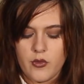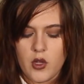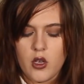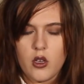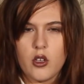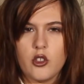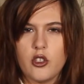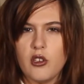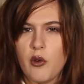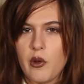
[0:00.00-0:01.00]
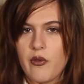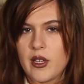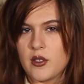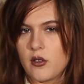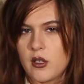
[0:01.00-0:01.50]
Do you know what a
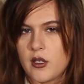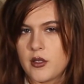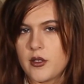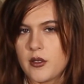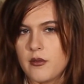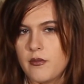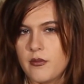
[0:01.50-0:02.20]
vessel is?